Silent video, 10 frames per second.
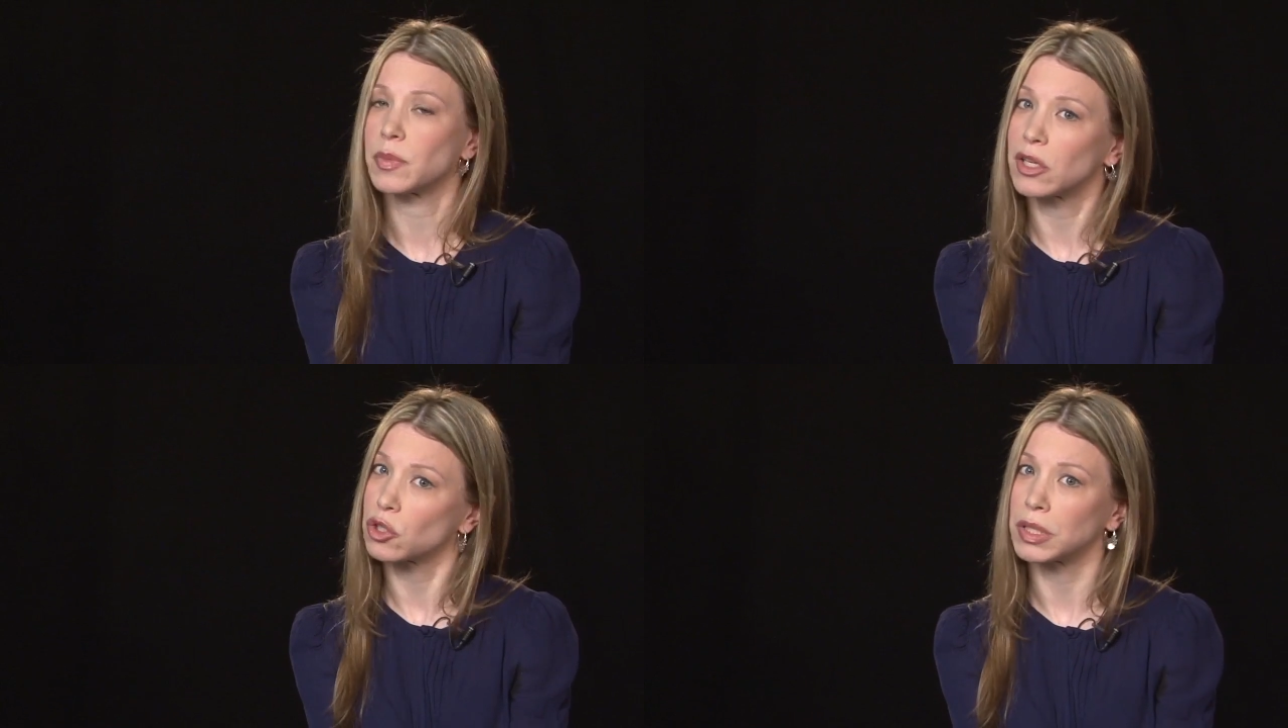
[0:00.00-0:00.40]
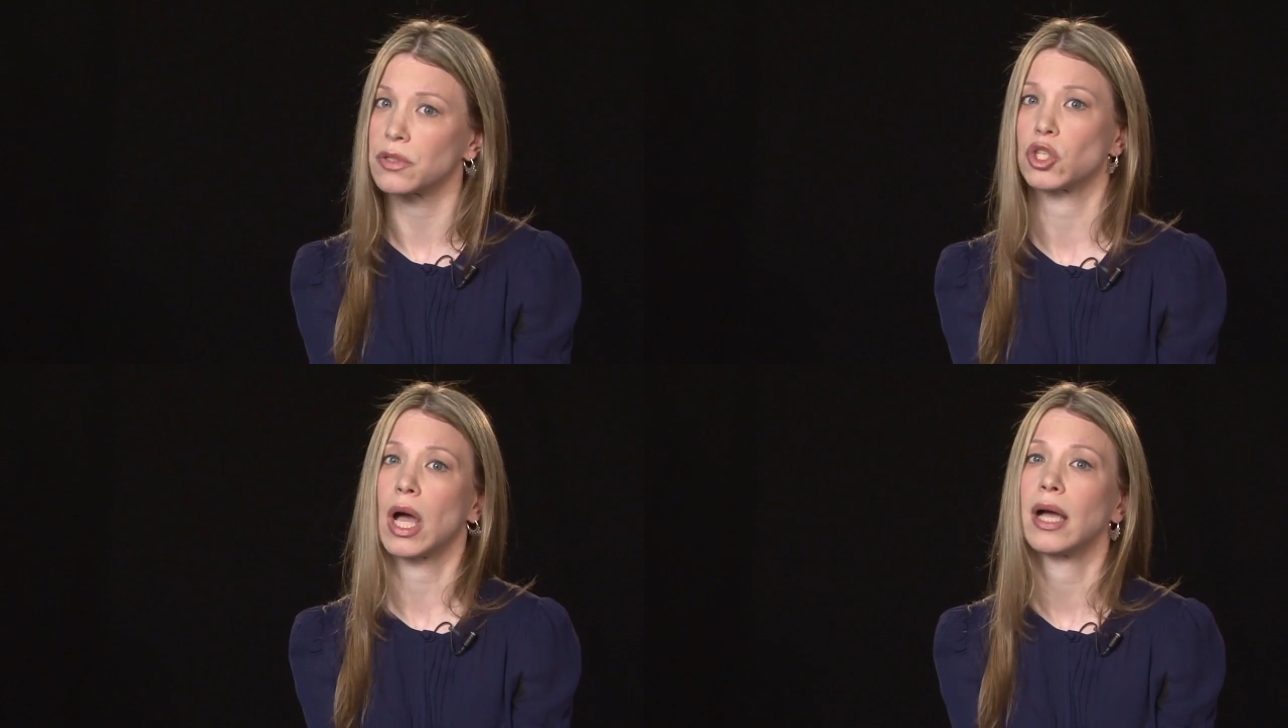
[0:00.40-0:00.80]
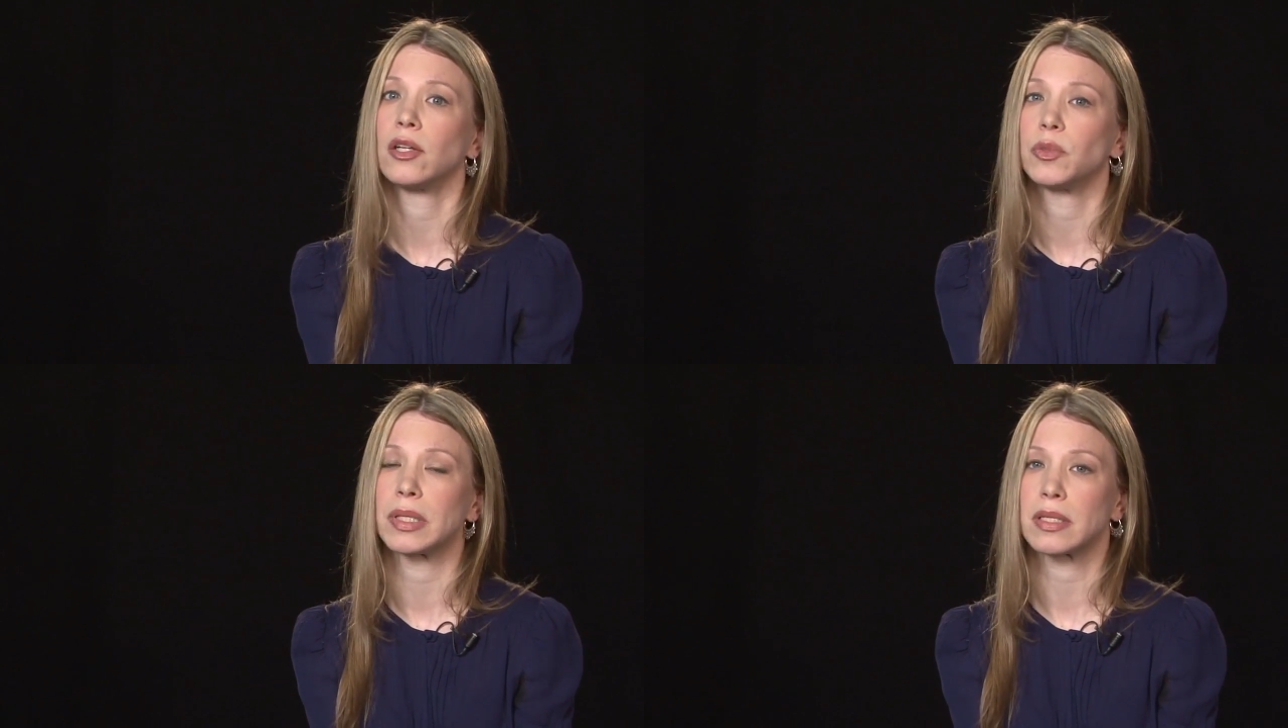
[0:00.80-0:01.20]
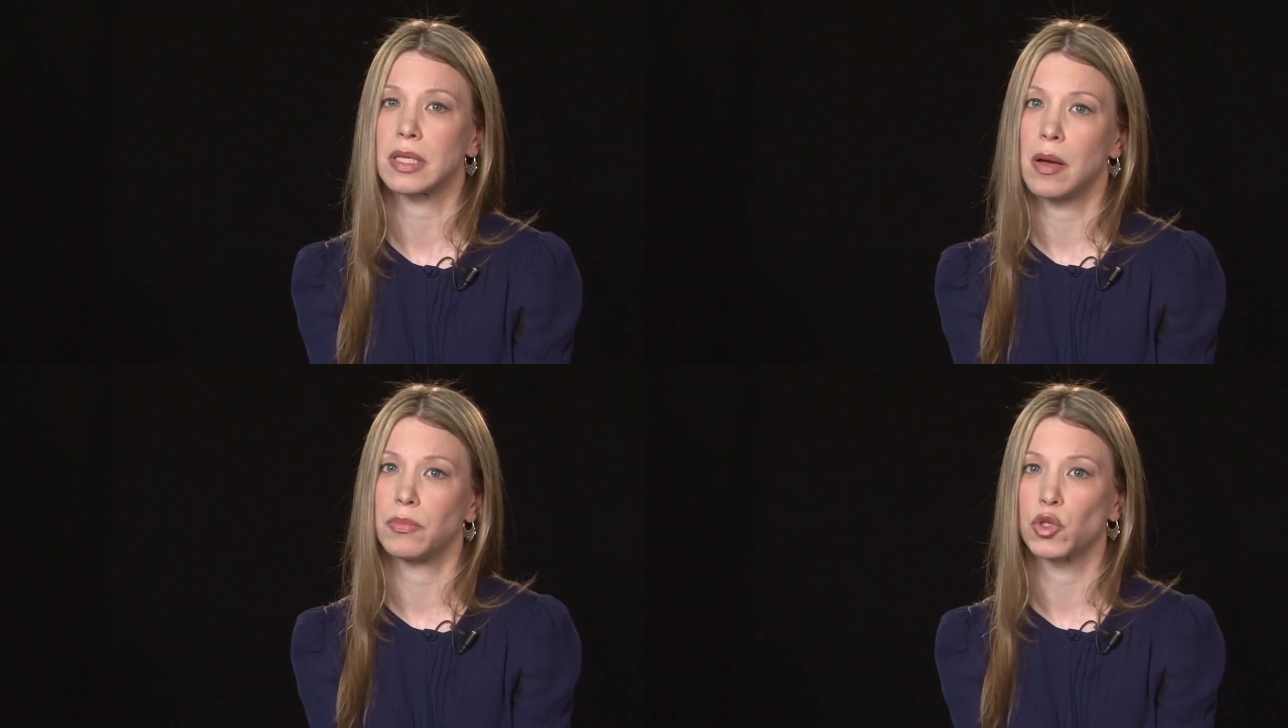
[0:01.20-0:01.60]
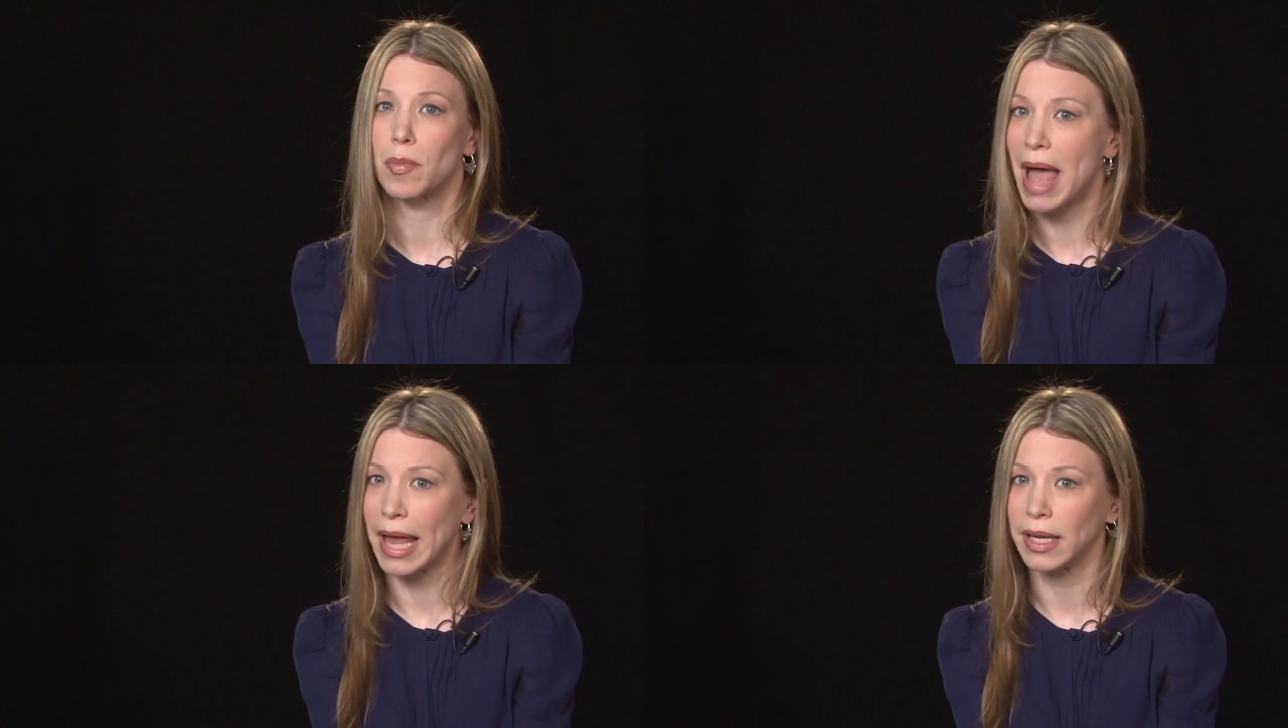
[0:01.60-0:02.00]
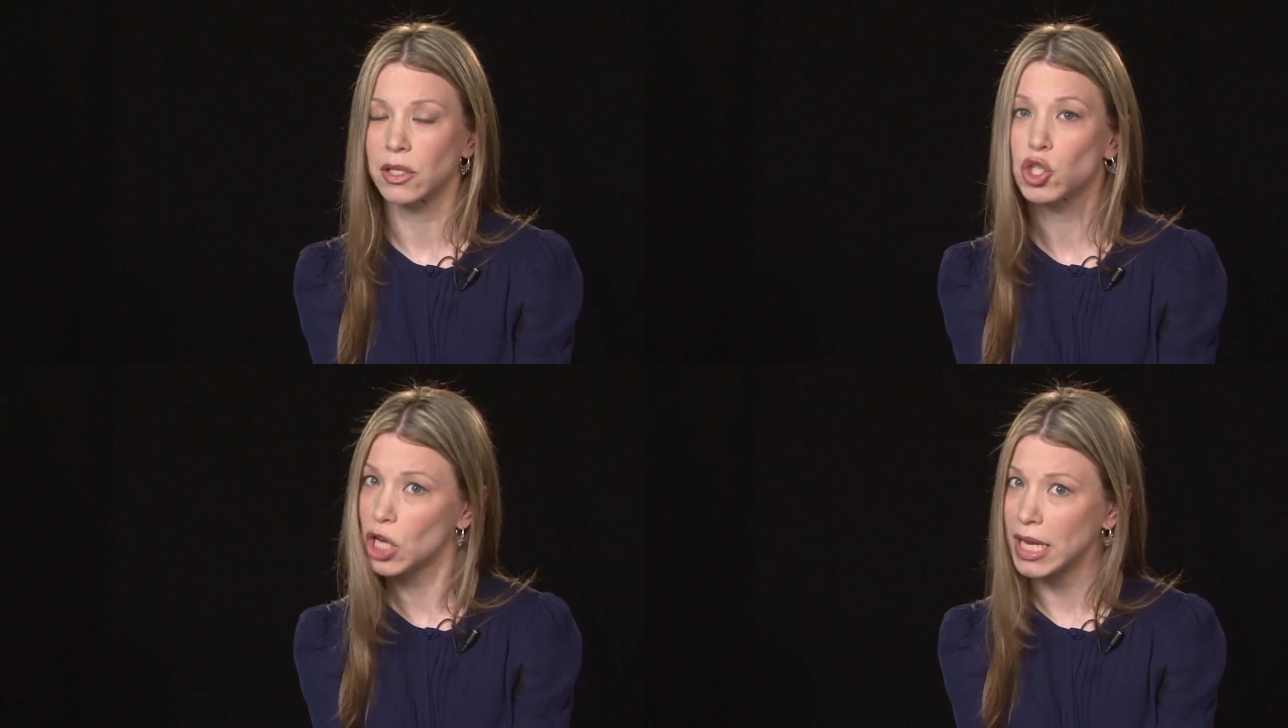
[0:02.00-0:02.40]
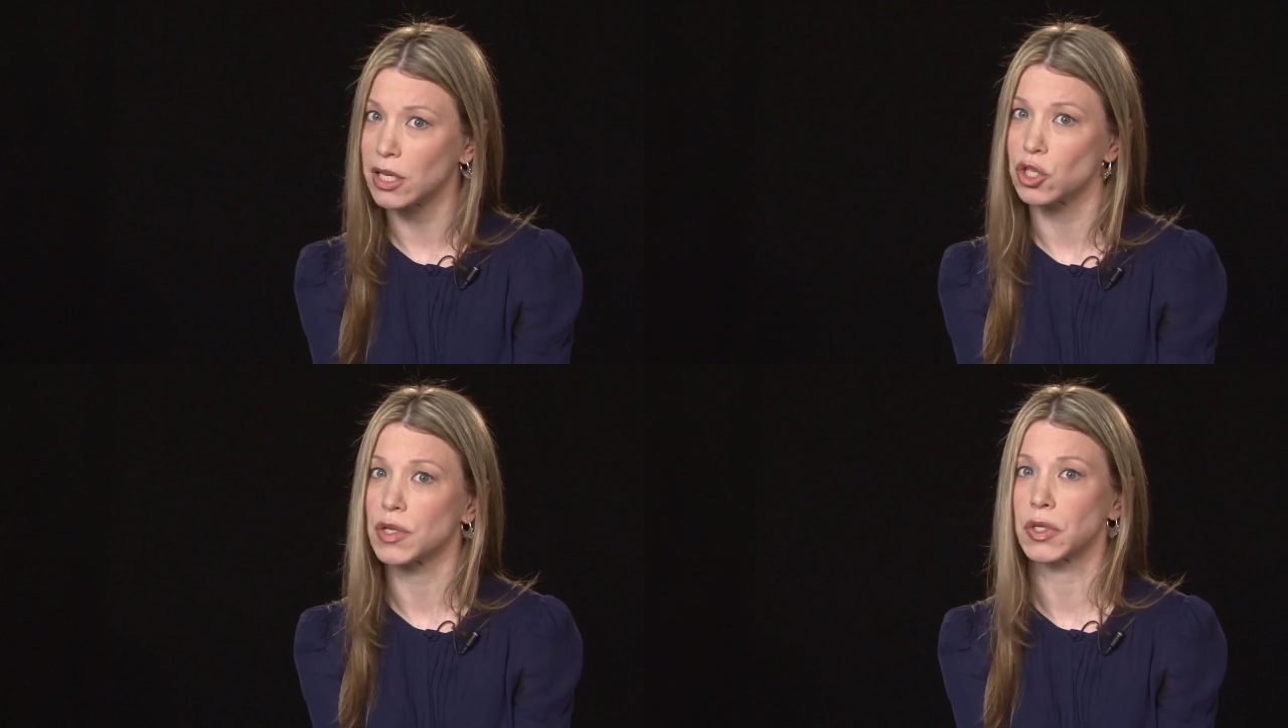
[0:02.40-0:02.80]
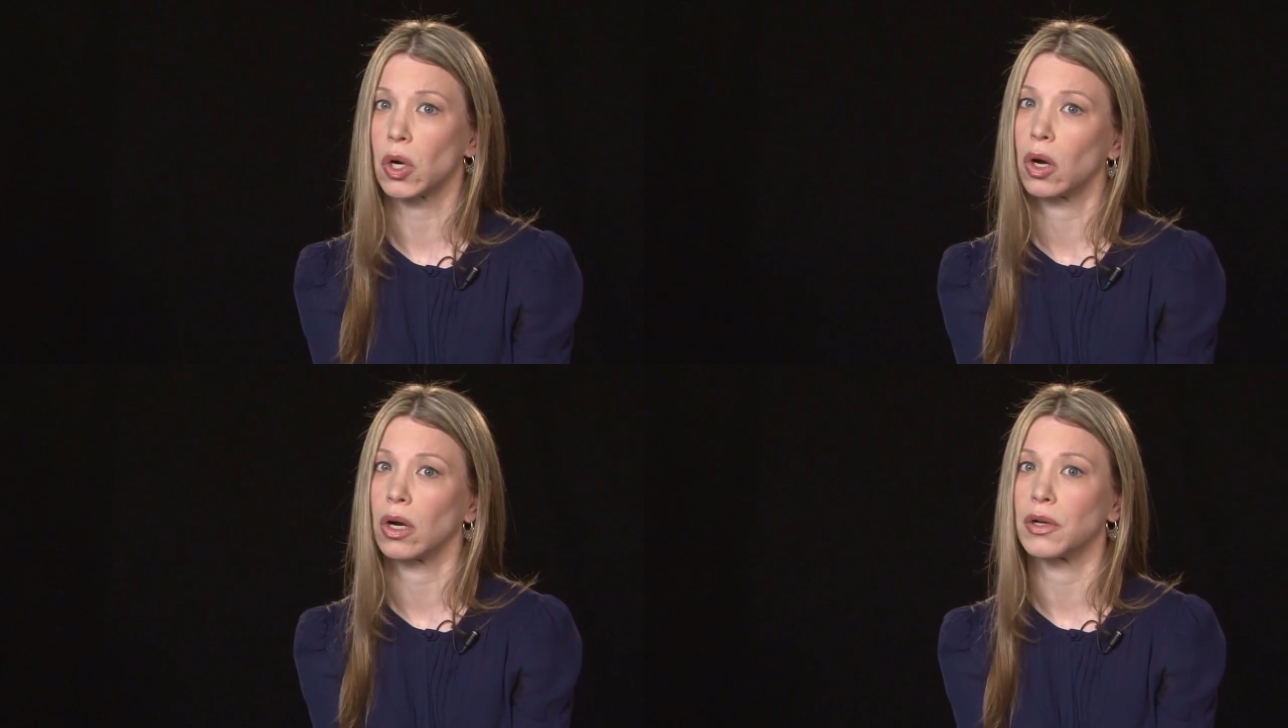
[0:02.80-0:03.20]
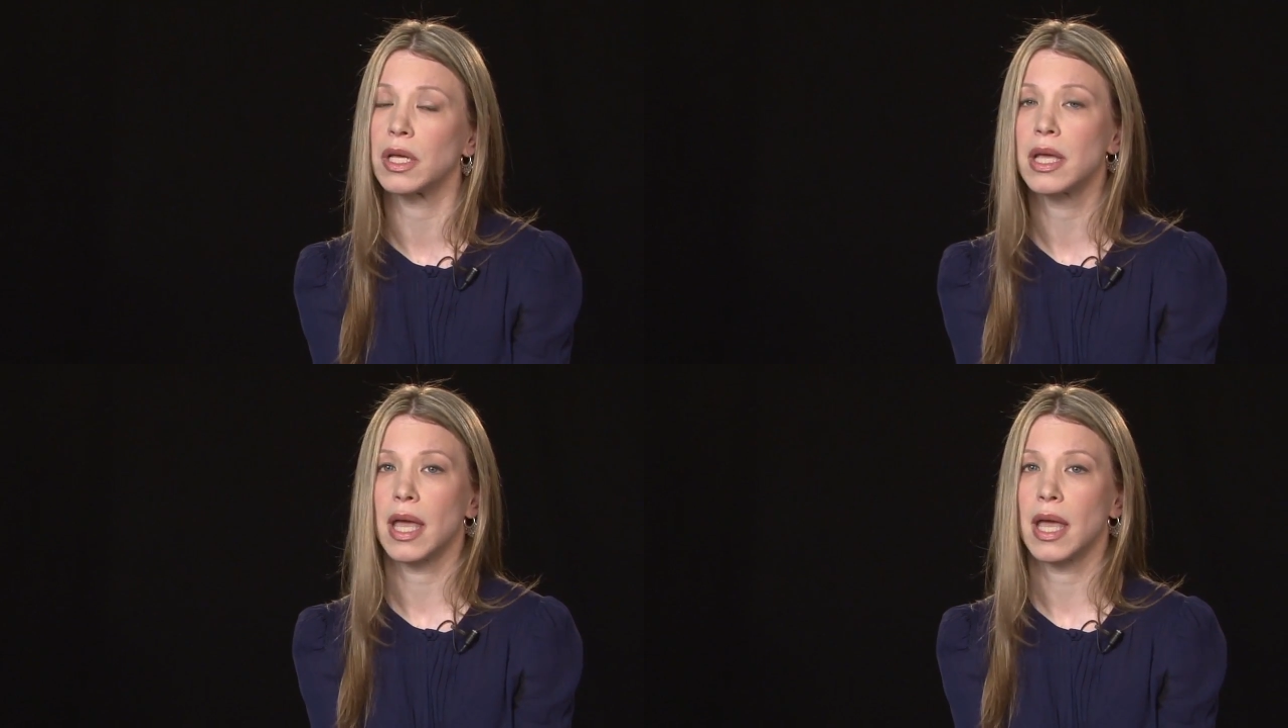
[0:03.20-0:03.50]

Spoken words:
a special needs child, but some dramatic change has occurred,